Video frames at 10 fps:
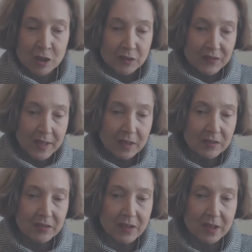The second
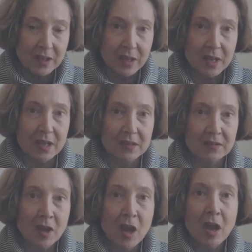thing
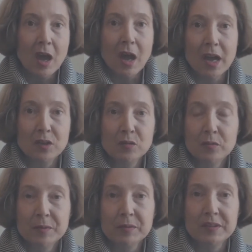is I do
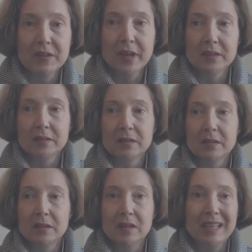represent
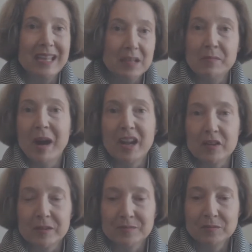a buyer.